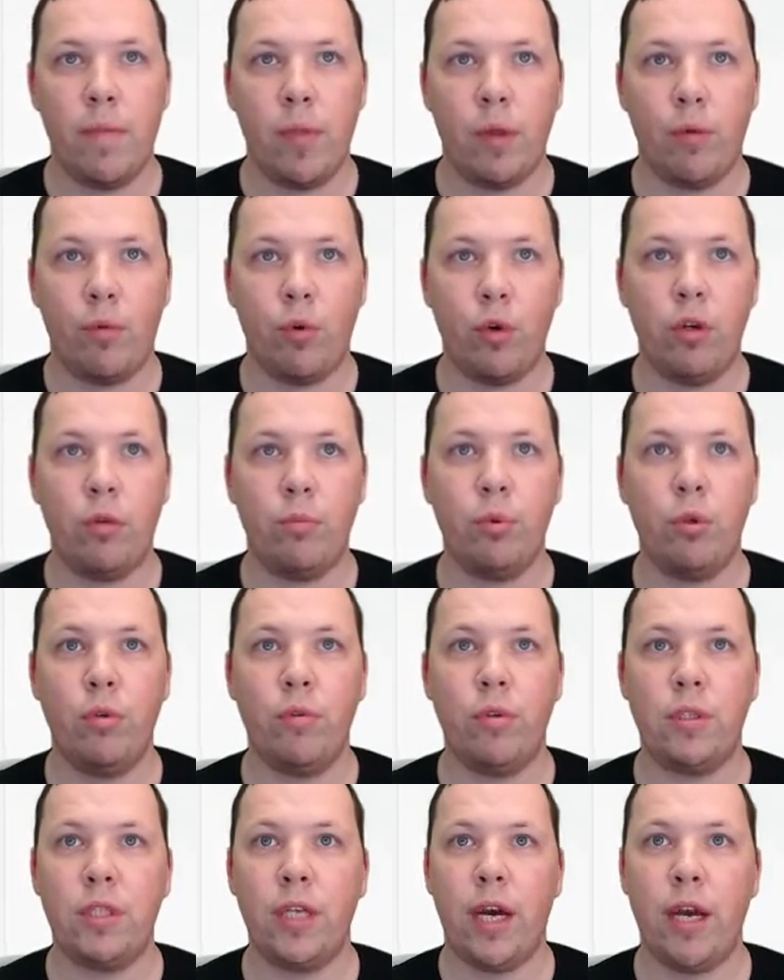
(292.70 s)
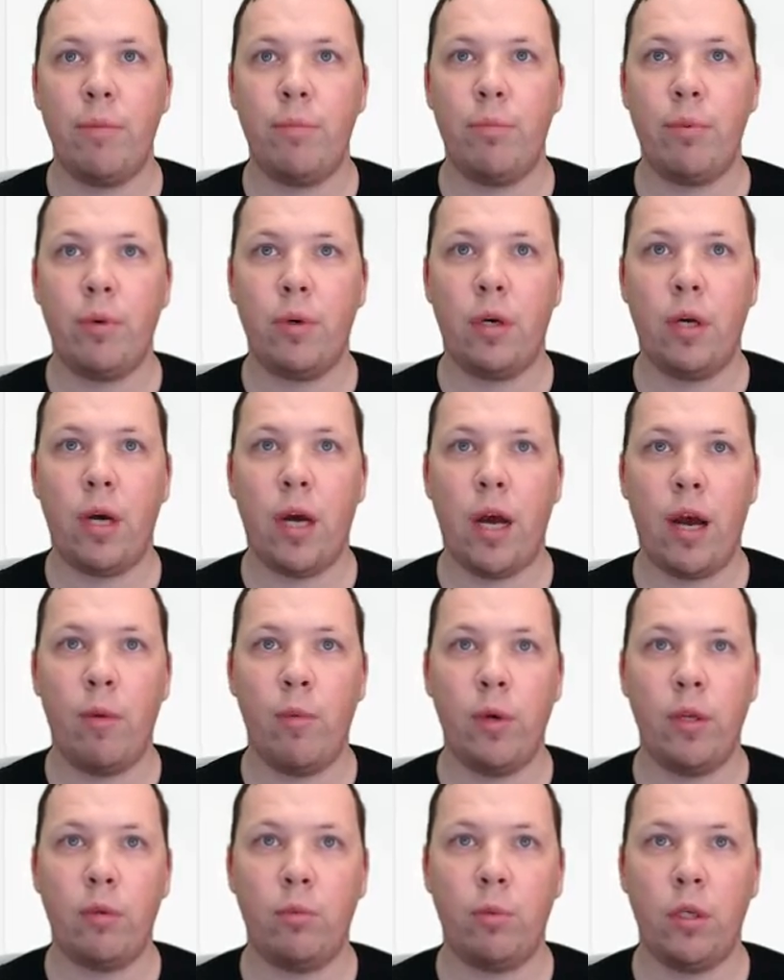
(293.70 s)
For the approval type, I
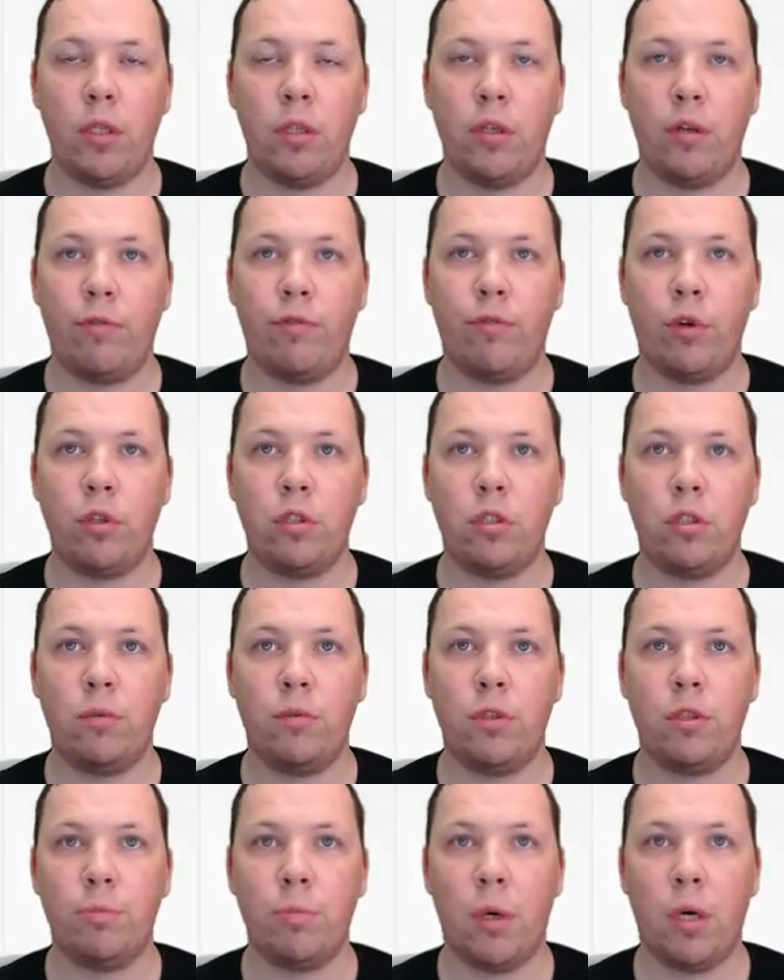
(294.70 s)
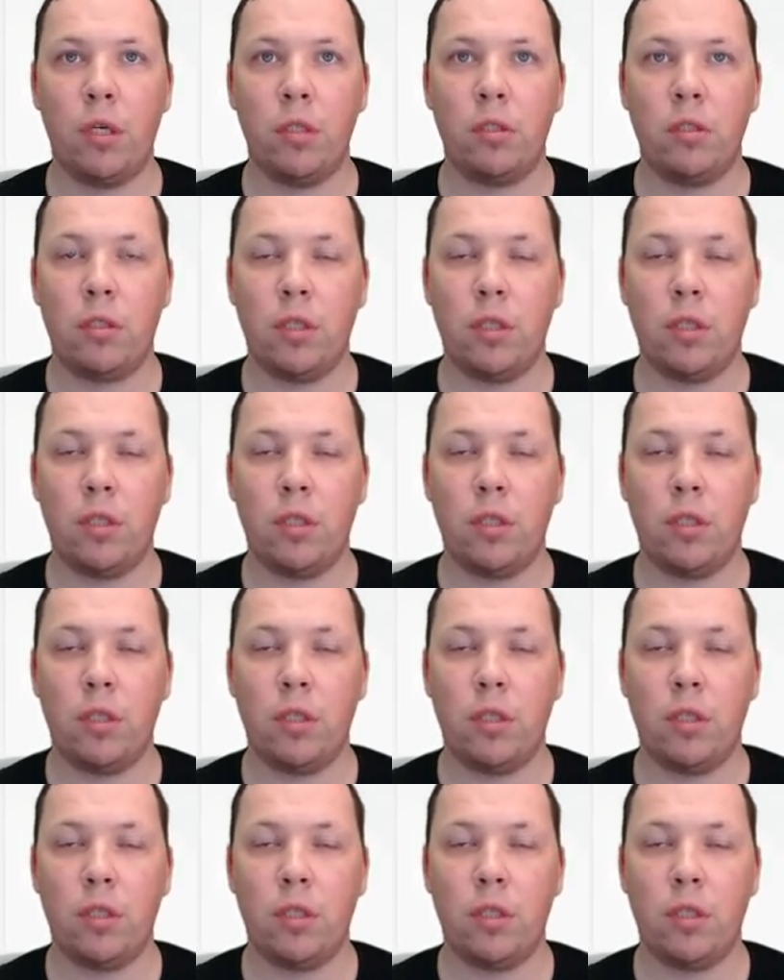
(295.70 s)
went with the first to respond.